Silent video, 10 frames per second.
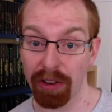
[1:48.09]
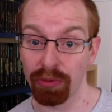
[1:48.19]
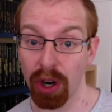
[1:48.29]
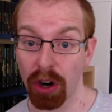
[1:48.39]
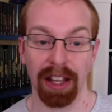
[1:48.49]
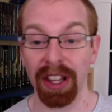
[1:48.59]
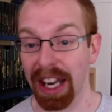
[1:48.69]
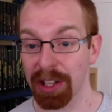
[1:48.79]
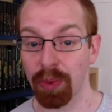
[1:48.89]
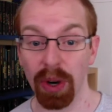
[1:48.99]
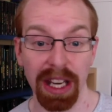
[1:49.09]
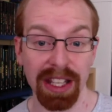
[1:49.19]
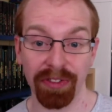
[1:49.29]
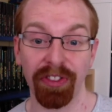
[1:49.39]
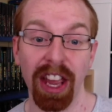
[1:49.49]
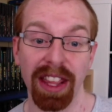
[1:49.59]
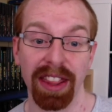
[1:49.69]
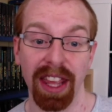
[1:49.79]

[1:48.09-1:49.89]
and wrong. And the last one is faith.